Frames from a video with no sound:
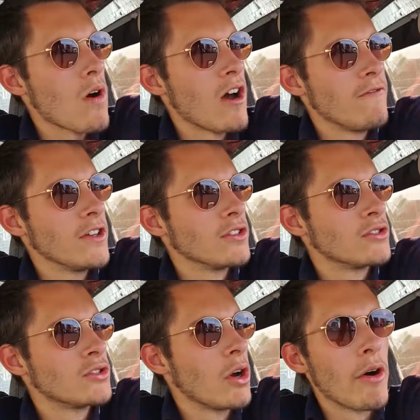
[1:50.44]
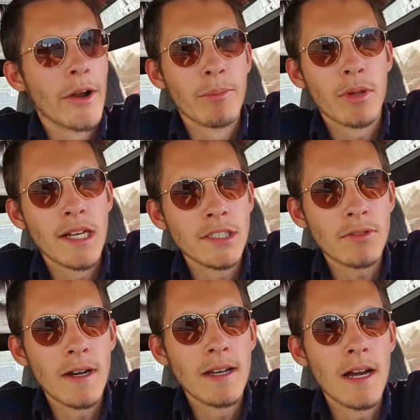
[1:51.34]
I feel so out of place
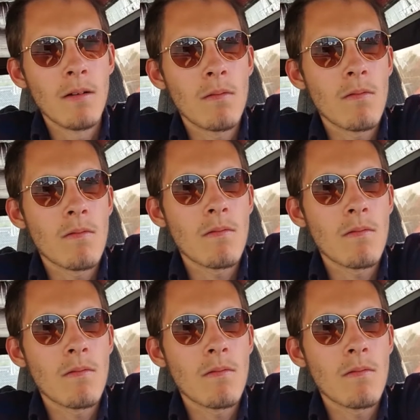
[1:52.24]
right now.